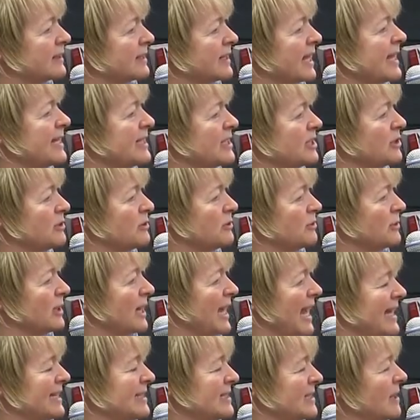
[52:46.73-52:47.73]
they do
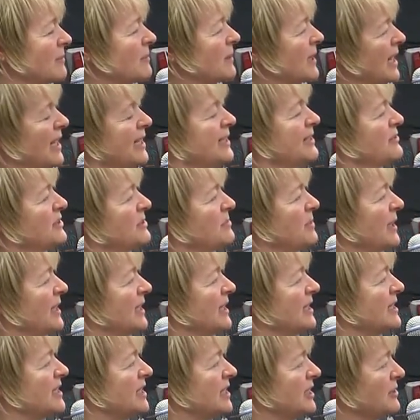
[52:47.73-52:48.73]
end up kind of
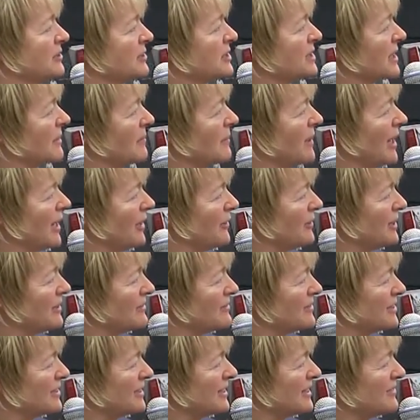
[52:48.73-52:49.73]
speaking to you somehow,
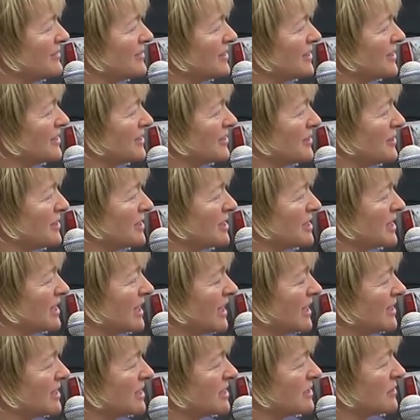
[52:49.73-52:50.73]
even even through the
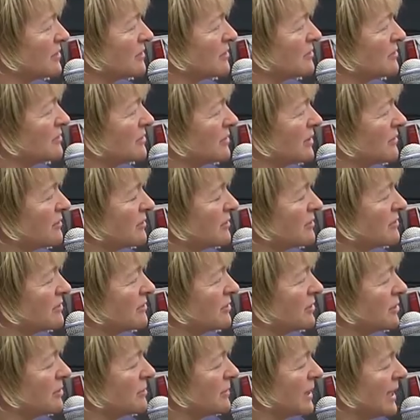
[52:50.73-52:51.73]
silence of the of the
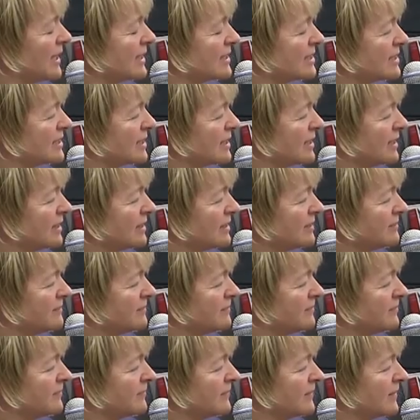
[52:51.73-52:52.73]
format.
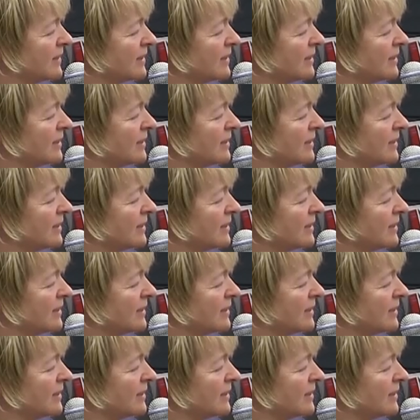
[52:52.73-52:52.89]
Um,